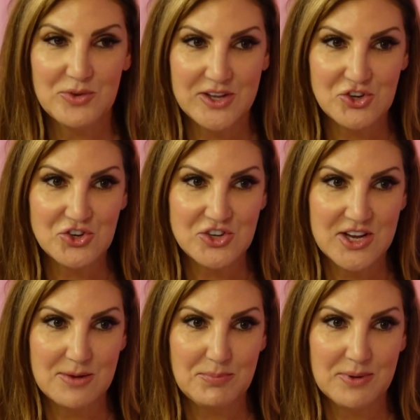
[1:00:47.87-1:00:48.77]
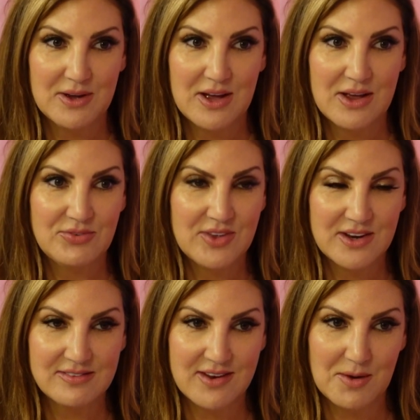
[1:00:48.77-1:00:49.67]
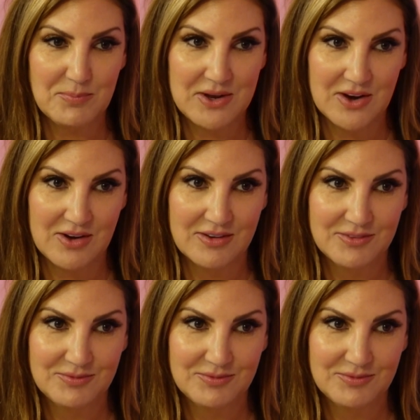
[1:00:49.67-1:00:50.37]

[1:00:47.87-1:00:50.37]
relationship. I've said it's not PR.